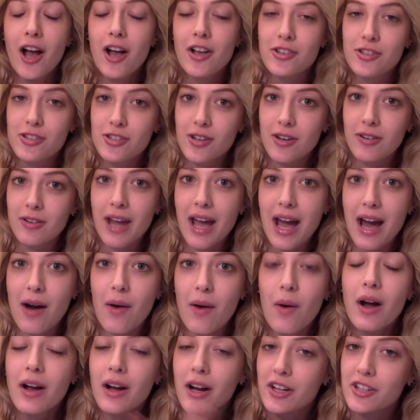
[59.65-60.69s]
So
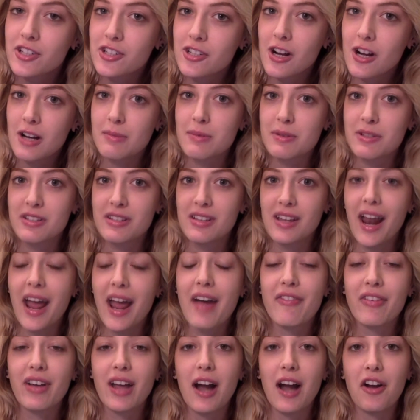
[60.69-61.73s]
now, astronomers today
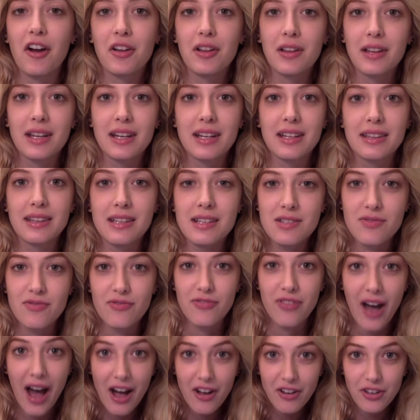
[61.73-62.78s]
have calculated this
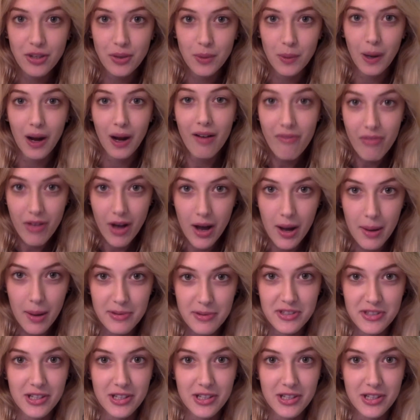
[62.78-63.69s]
value of the Hubble's